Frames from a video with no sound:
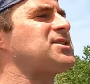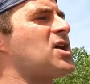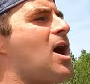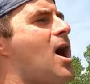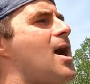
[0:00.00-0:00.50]
this
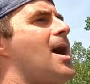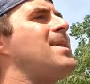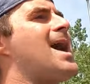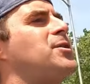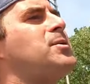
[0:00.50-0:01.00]
car.
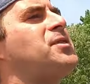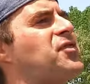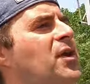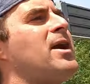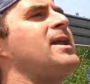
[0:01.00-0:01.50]
I'm now doing
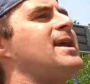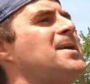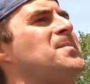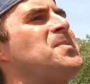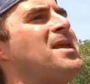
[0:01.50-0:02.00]
30,